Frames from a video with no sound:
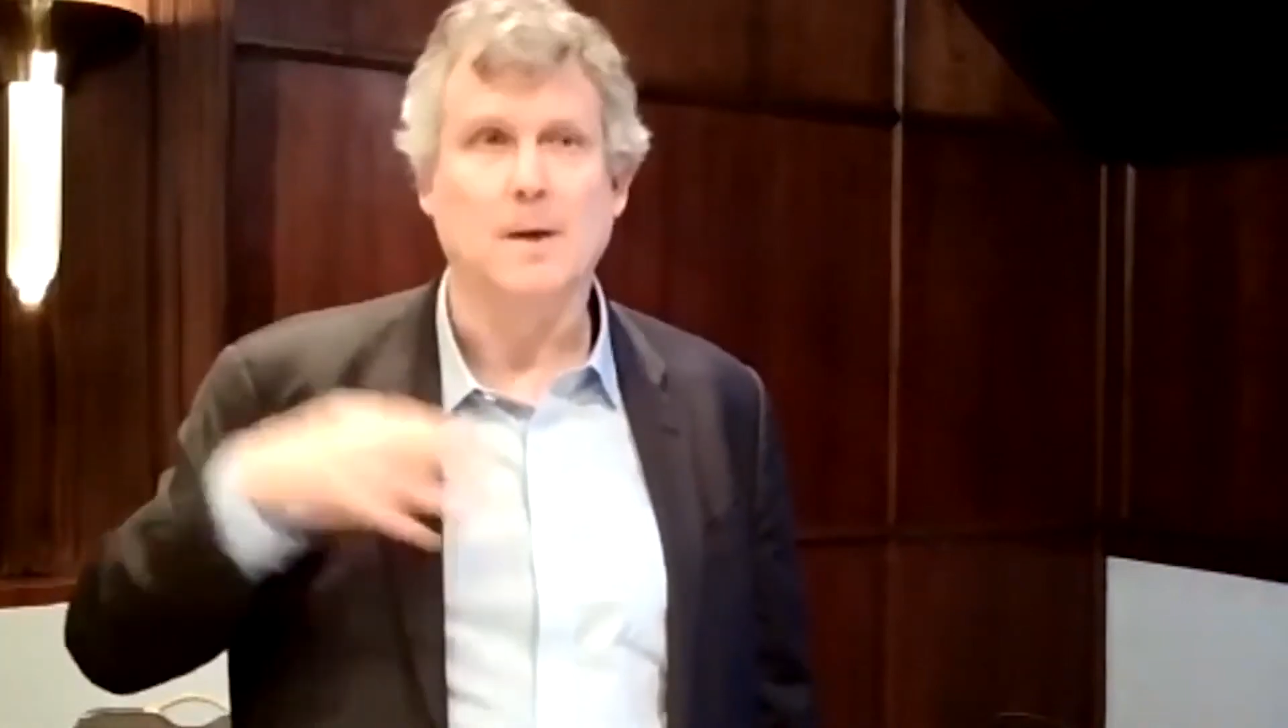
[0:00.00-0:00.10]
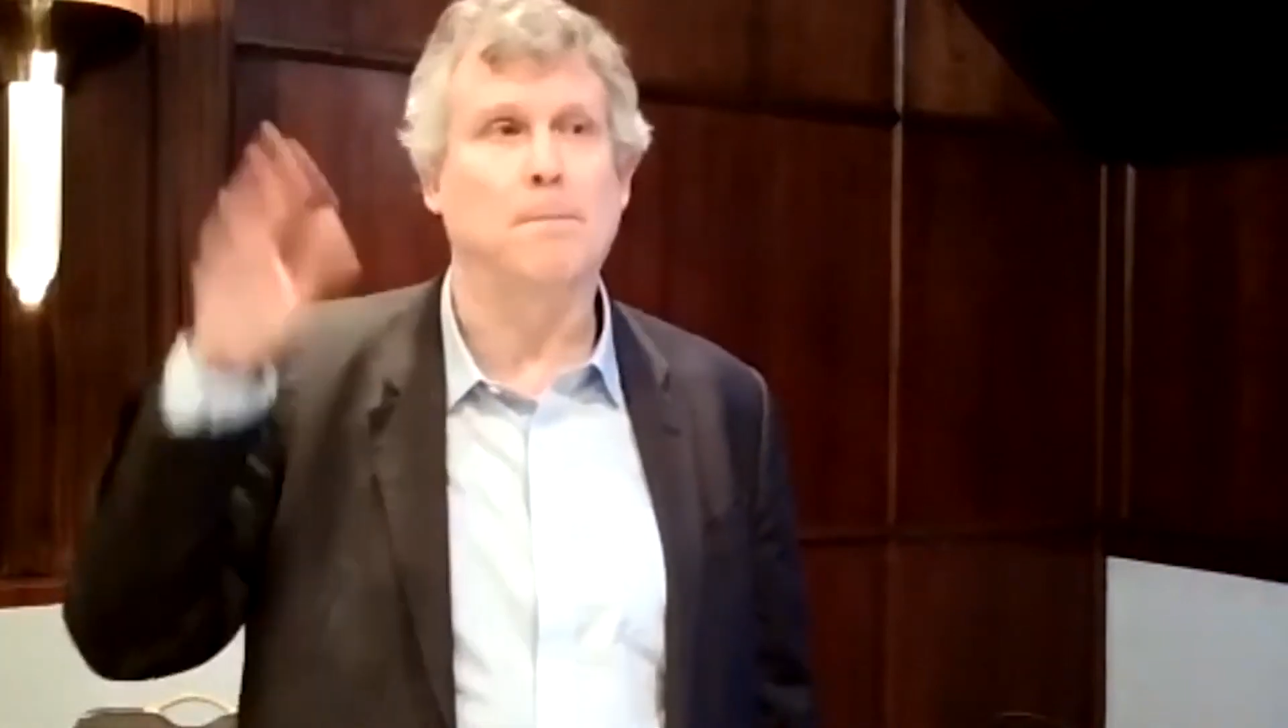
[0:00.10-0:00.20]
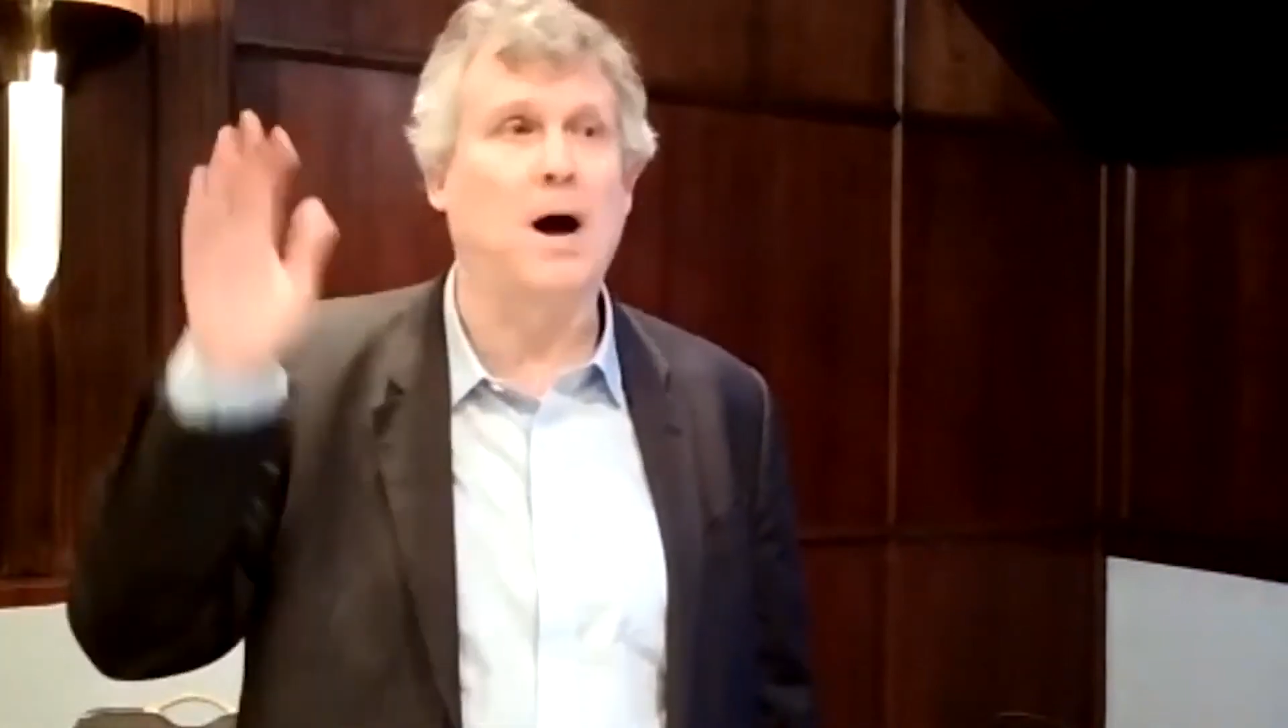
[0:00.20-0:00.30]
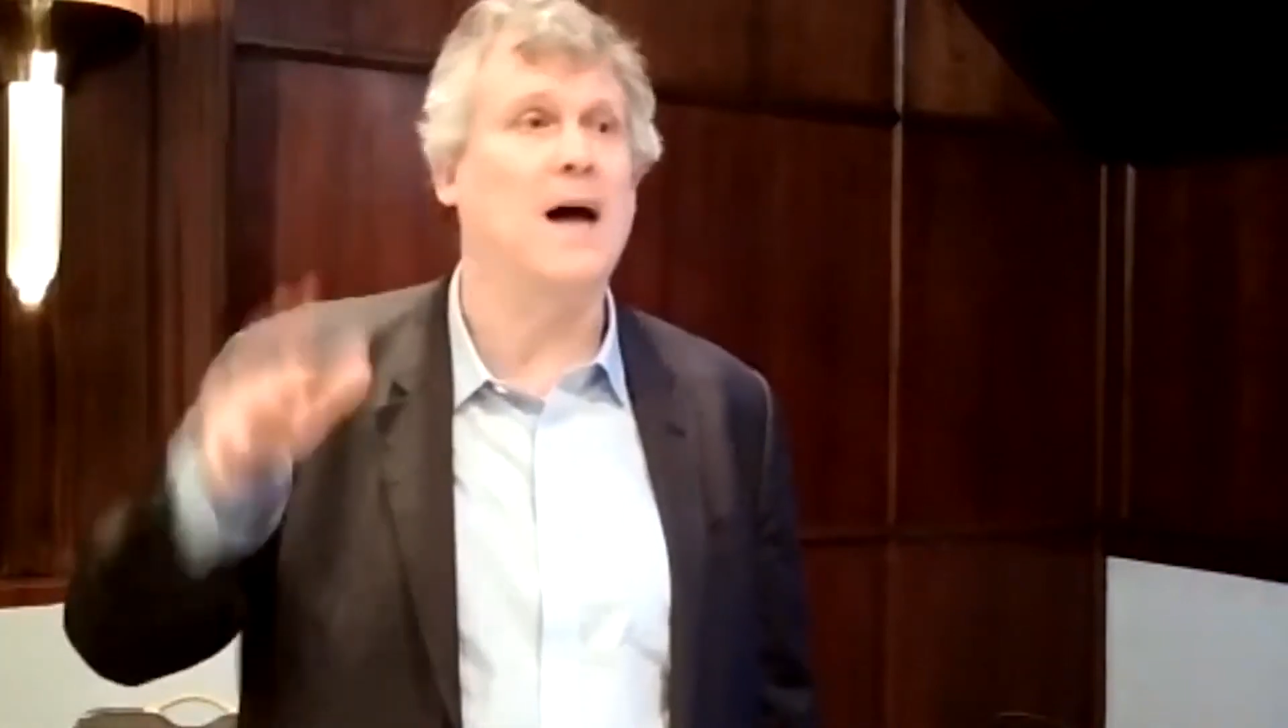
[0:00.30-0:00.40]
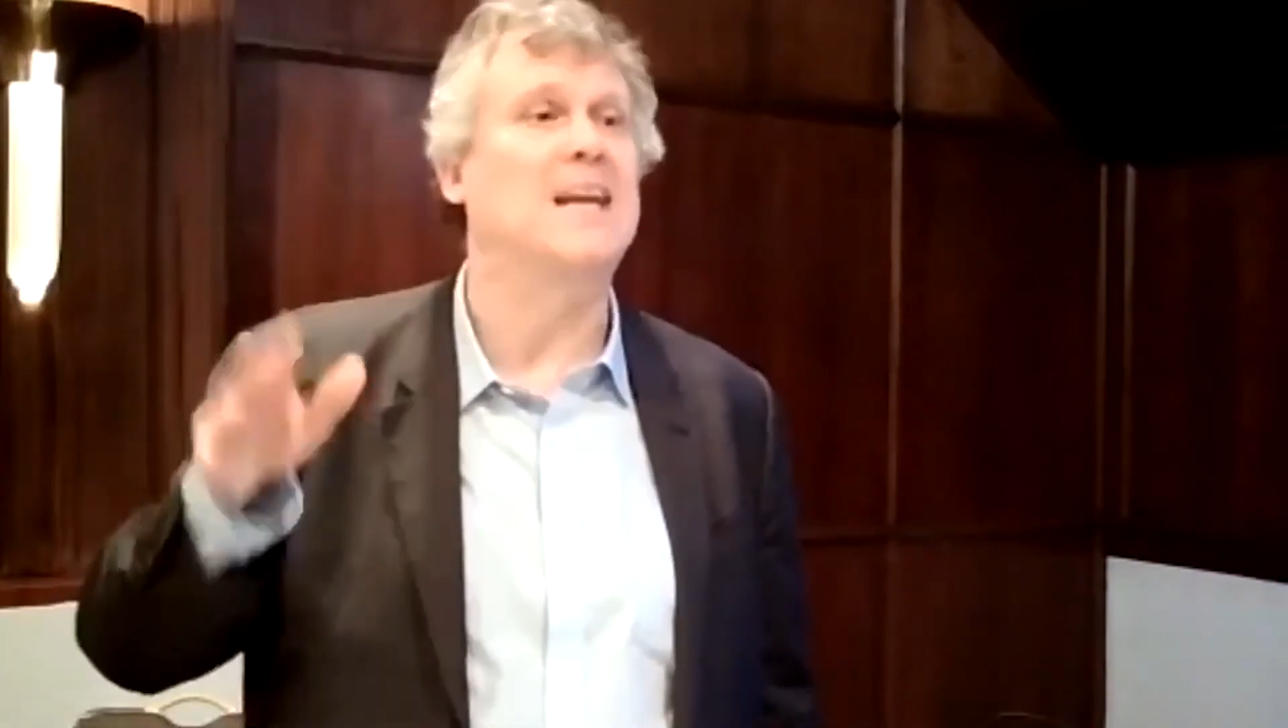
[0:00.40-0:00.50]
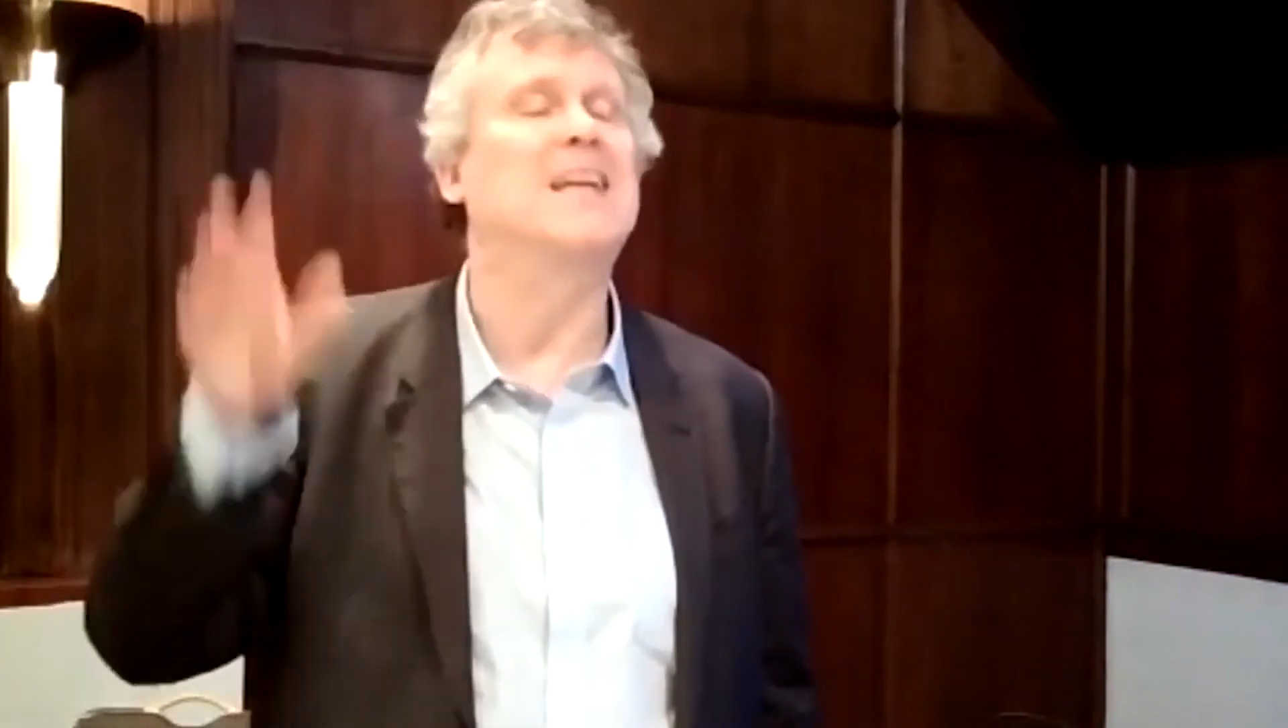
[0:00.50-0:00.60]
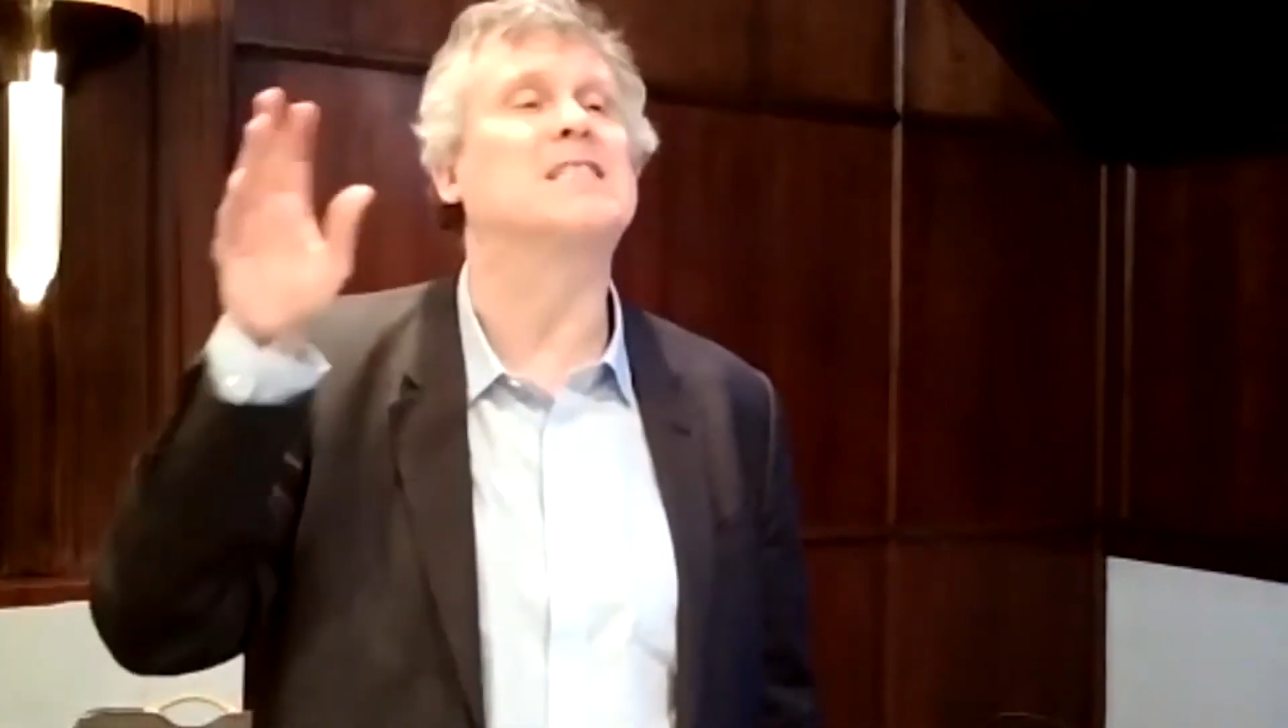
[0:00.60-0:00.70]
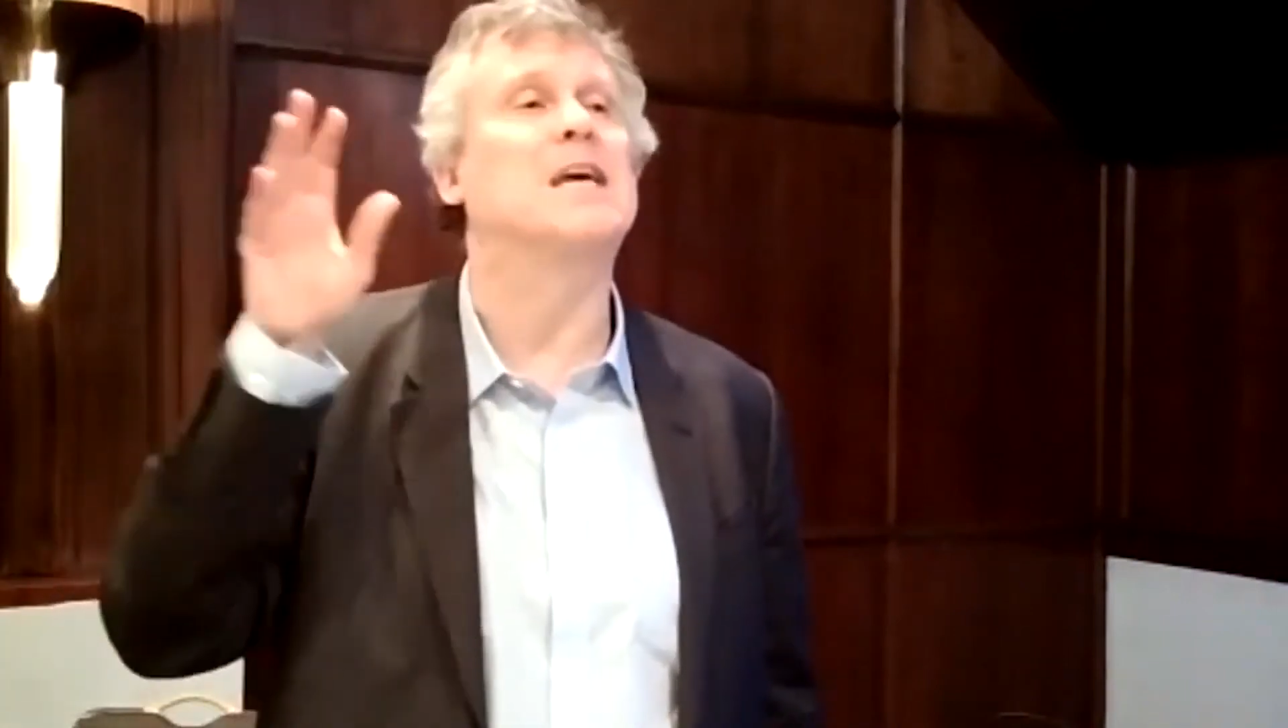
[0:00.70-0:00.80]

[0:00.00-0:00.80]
But it is